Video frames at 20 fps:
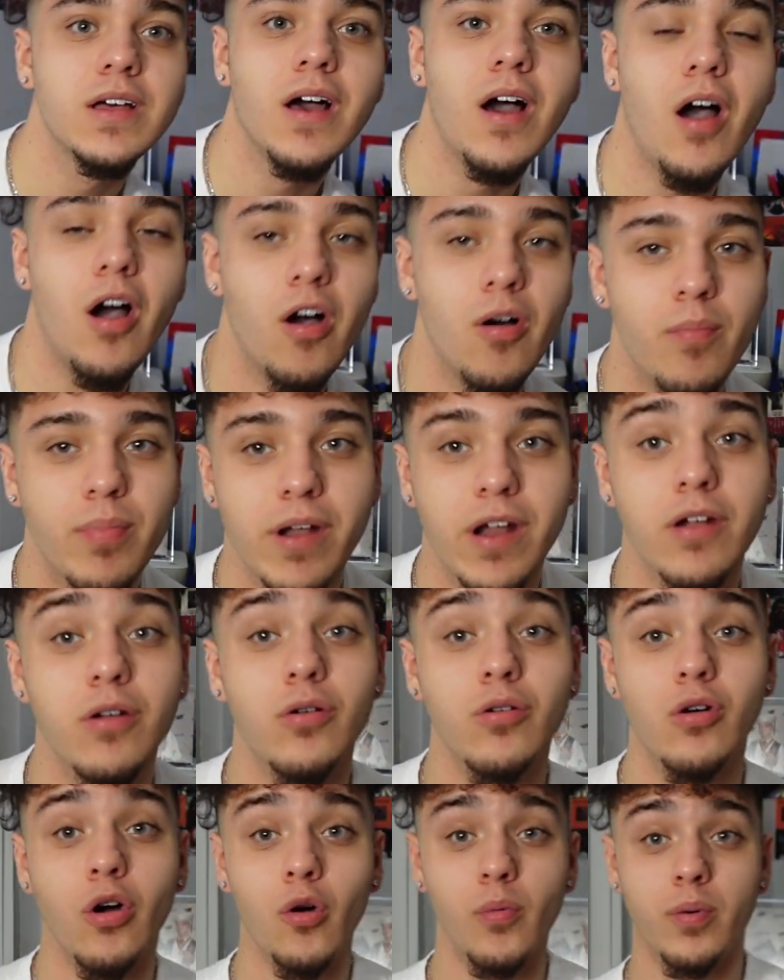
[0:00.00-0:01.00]
Um, but I
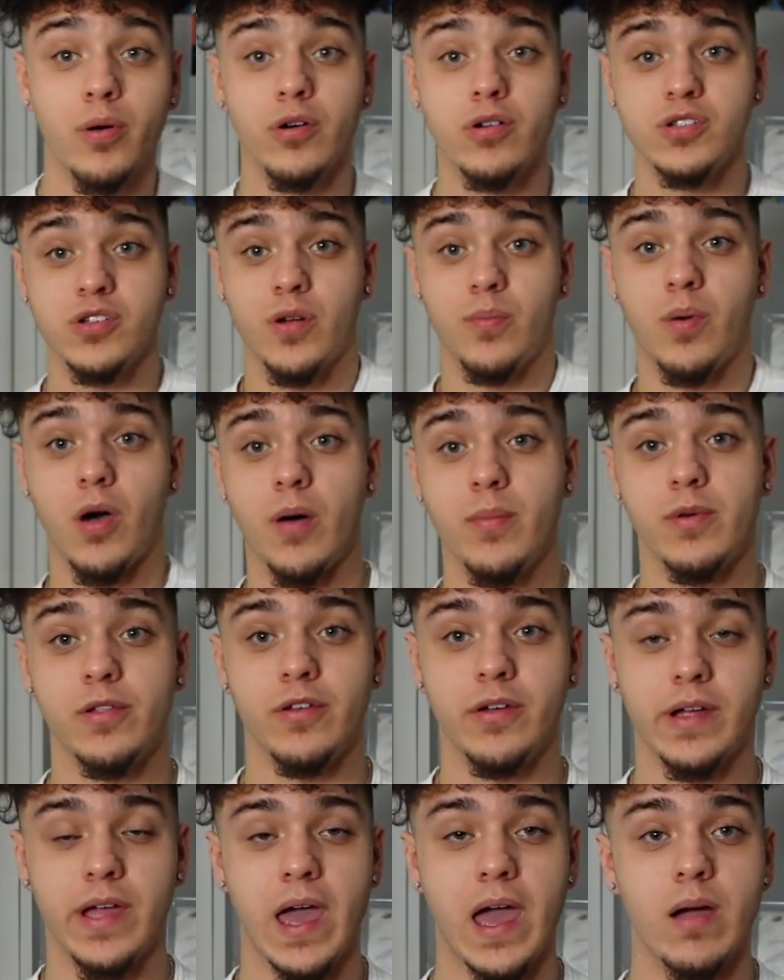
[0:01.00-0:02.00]
know GoPros are
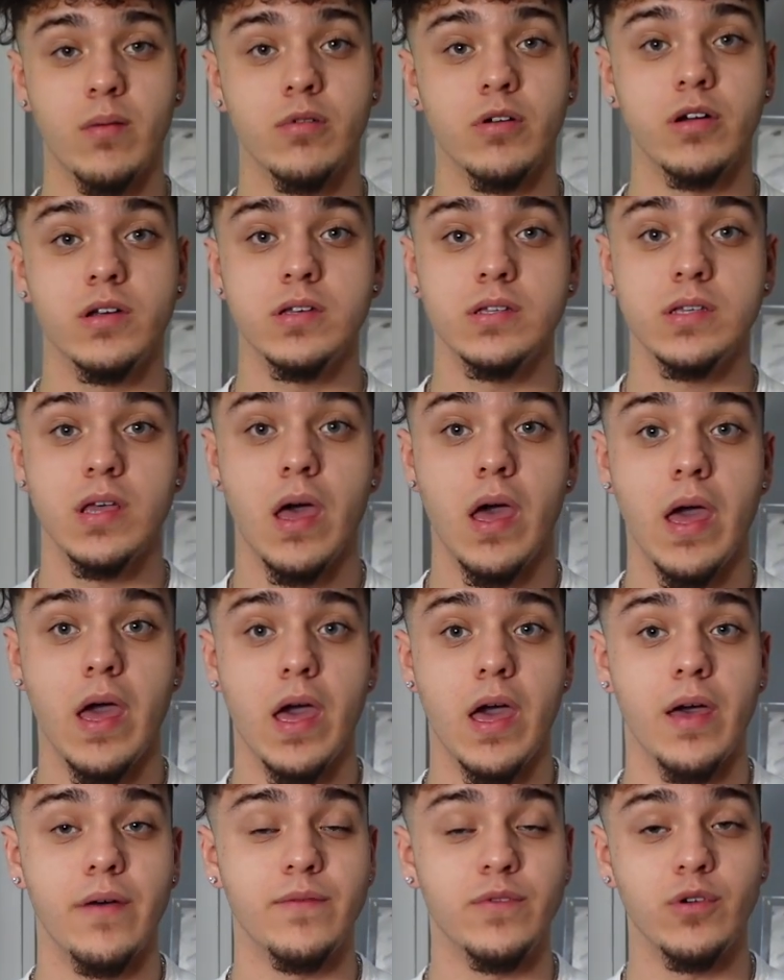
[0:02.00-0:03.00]
popular cameras.
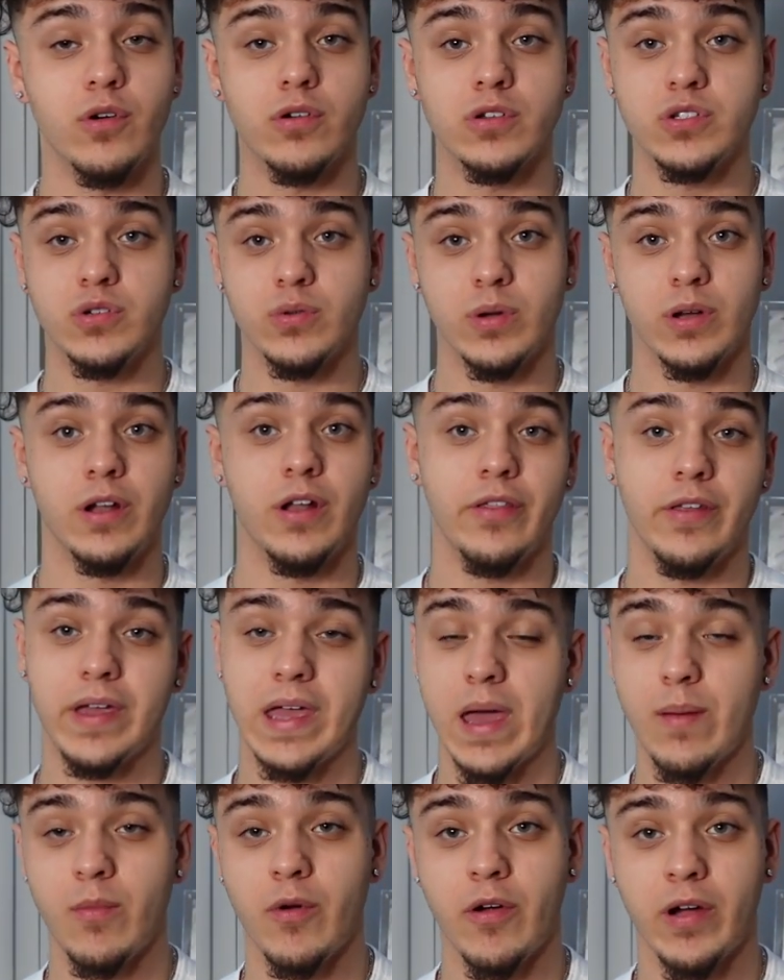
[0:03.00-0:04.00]
If you also want another
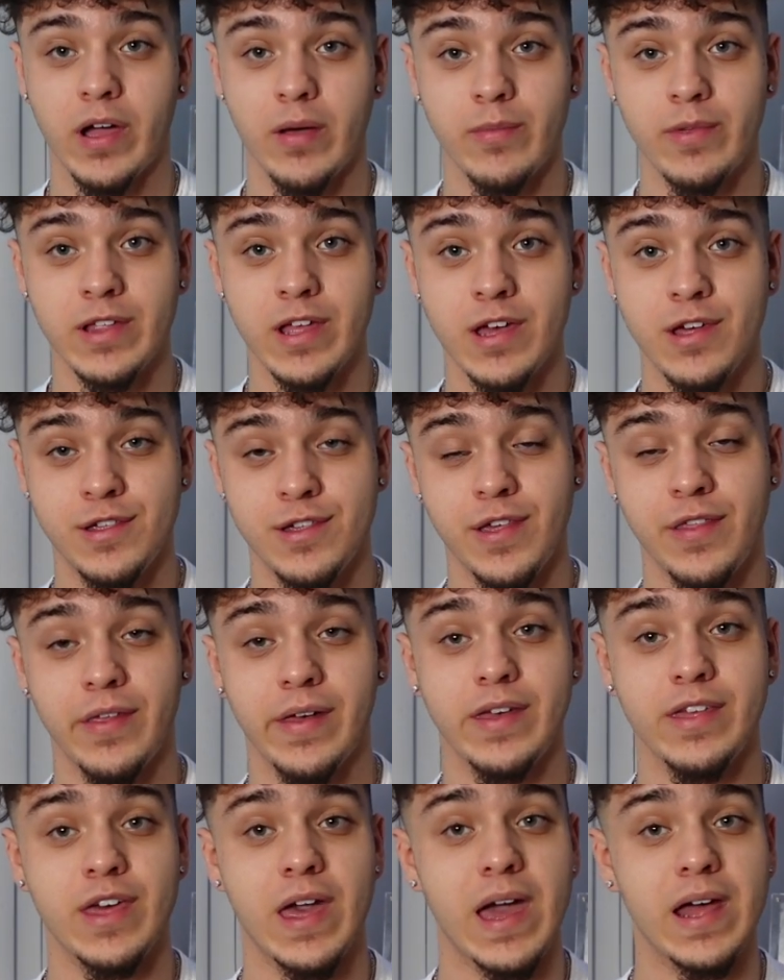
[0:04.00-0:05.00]
camera recommendation, the
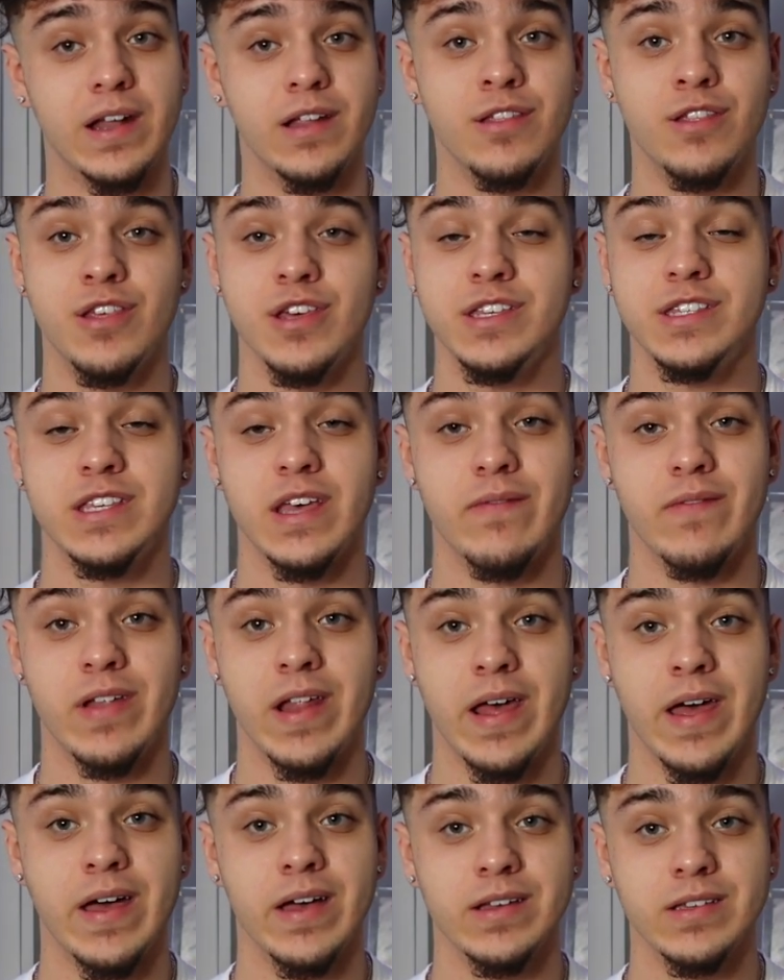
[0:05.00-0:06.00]
Canon
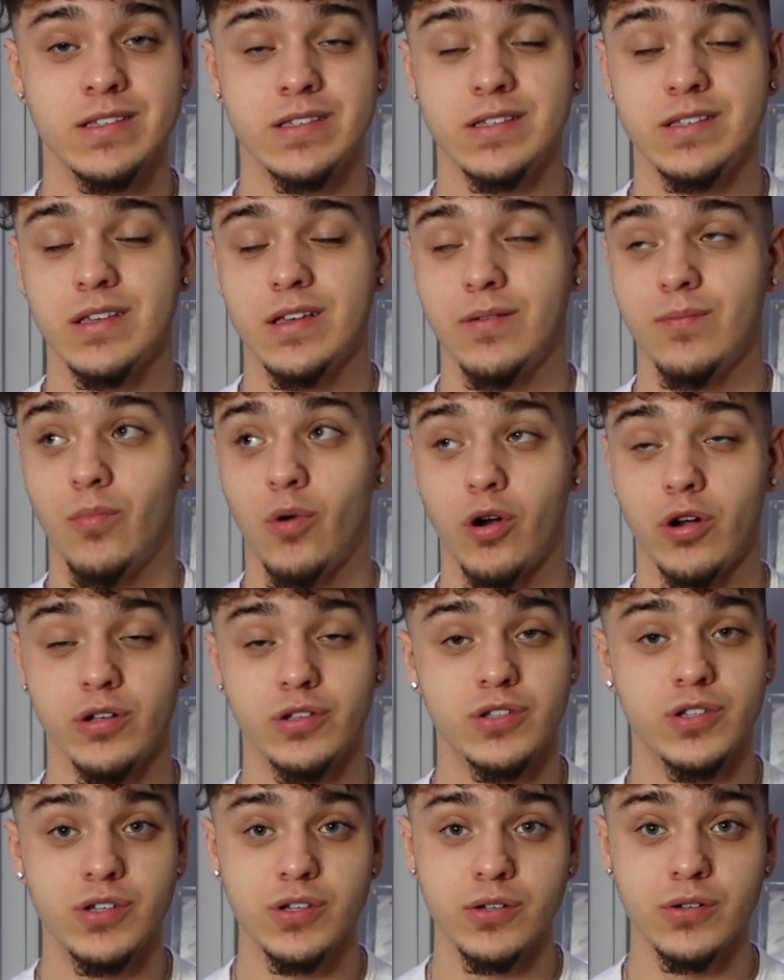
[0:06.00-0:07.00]
G7X Mark
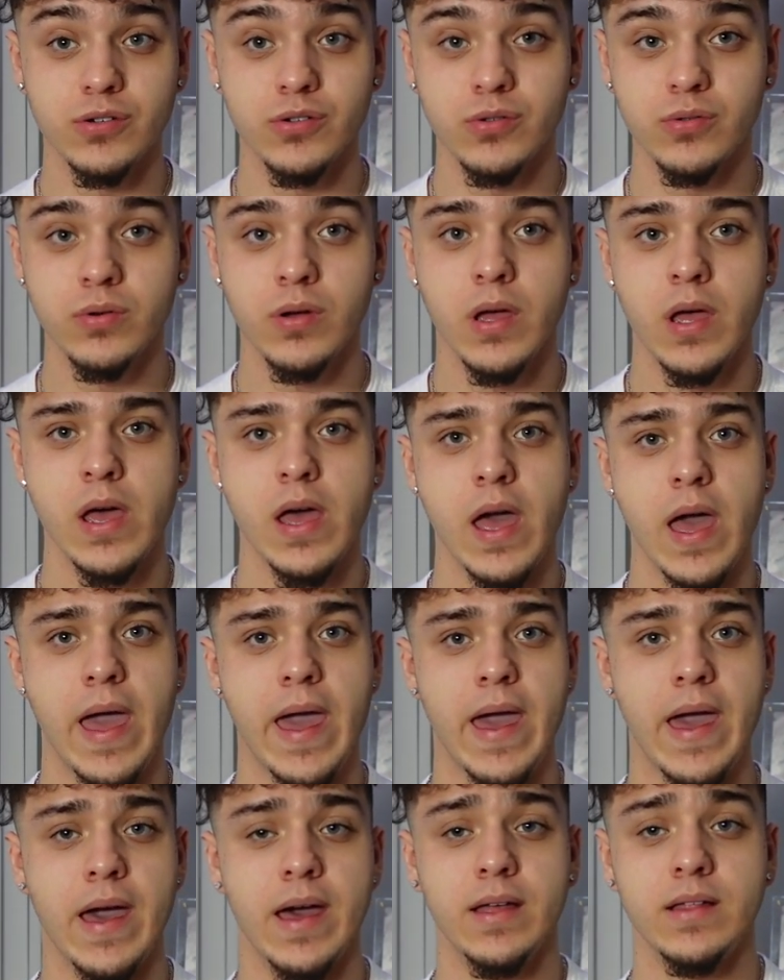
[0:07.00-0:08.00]
II
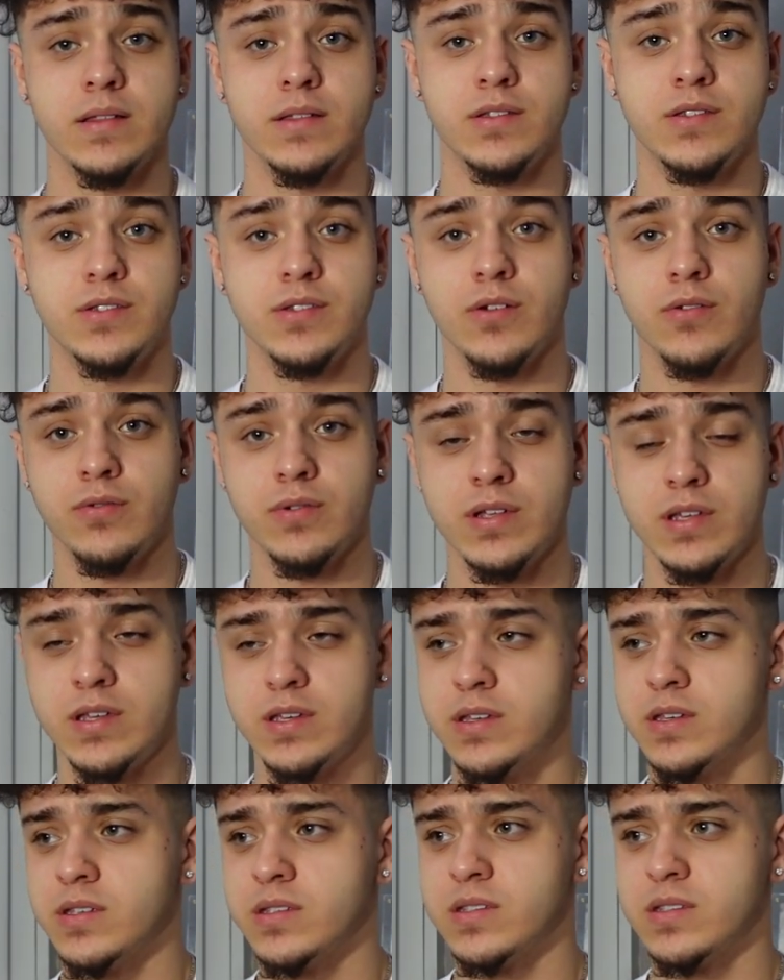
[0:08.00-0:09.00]
and
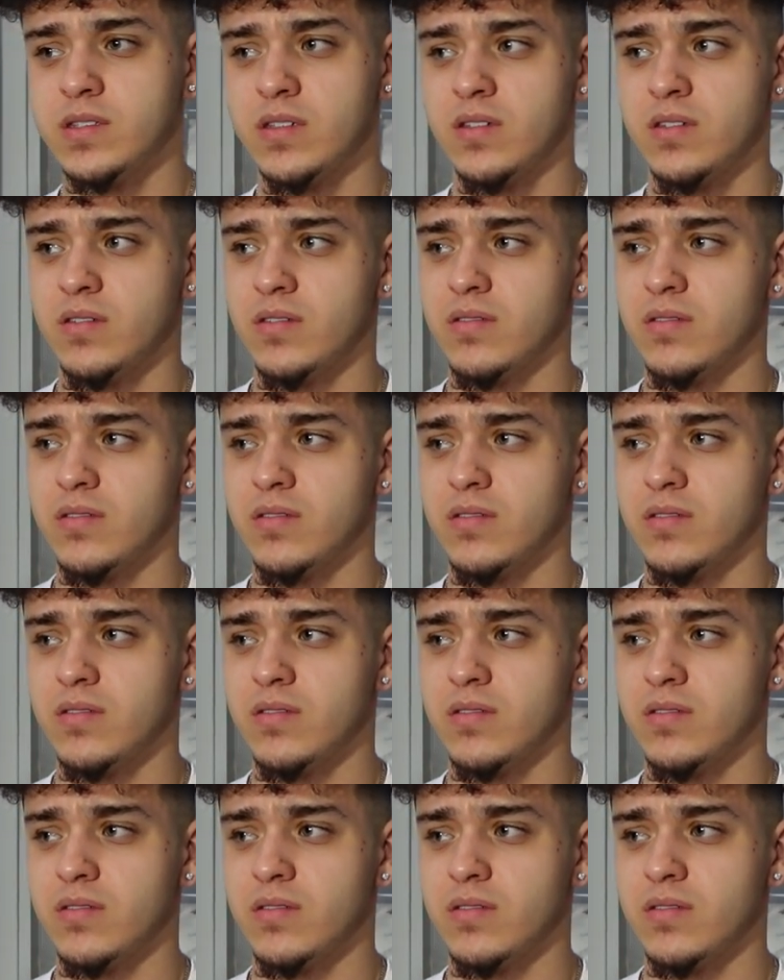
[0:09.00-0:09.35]
Sony's